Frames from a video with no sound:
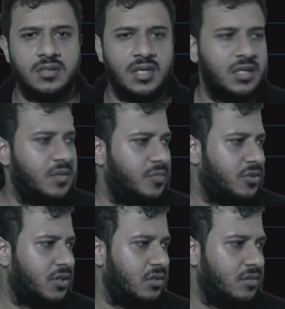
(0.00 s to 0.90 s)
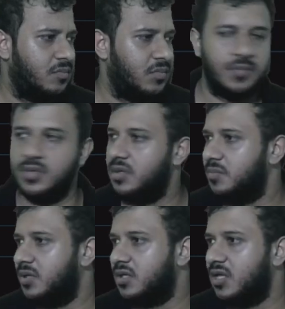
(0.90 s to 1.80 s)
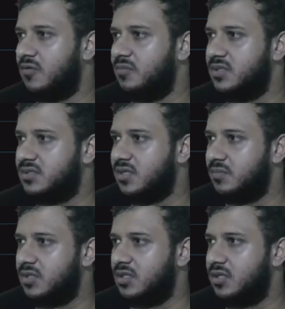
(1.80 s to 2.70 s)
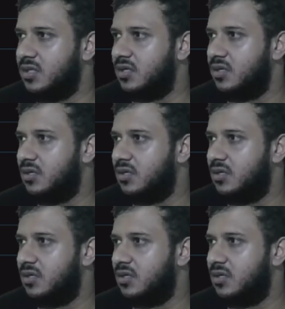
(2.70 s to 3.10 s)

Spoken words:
Khalid Putar. Maybe I might have missed something there.